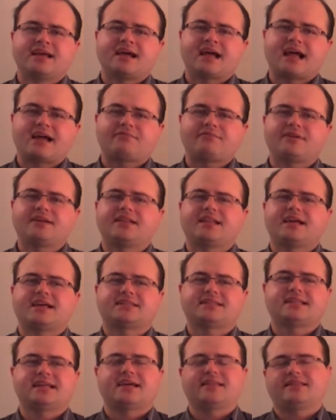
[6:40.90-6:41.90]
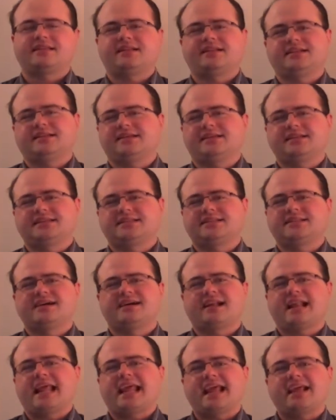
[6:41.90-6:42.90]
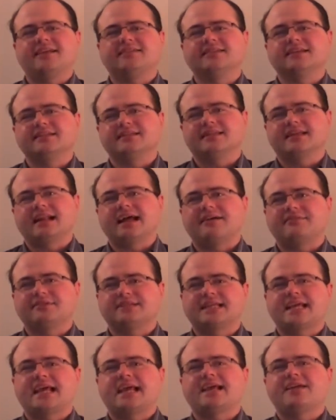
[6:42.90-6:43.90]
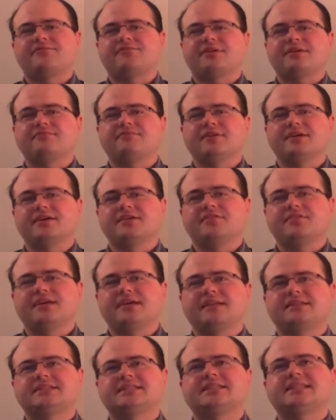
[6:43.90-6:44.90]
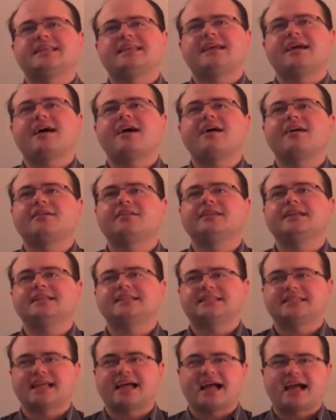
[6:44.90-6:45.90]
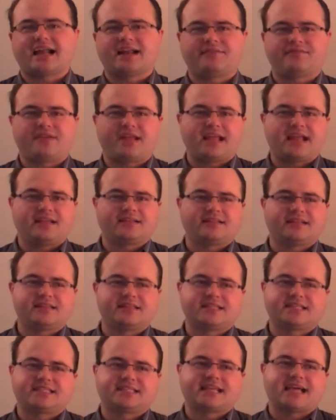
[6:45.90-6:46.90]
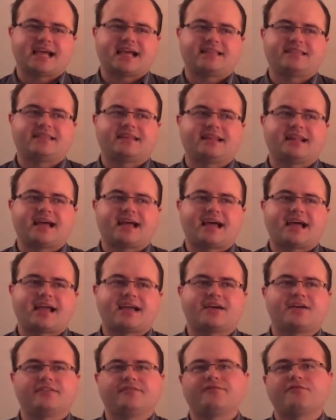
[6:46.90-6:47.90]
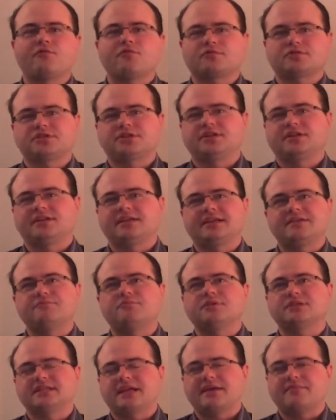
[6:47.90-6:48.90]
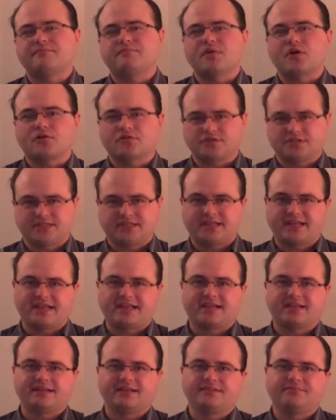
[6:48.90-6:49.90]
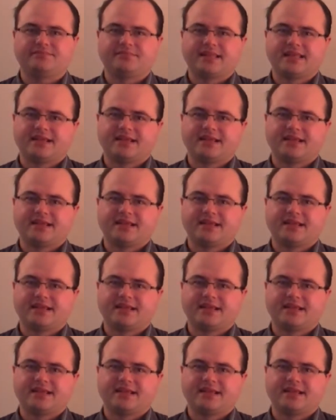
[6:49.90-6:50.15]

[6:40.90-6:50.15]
I realize now that it, it's not England that I was angry with, it's the ugly side of England, the side that I unfortunately was immersed in.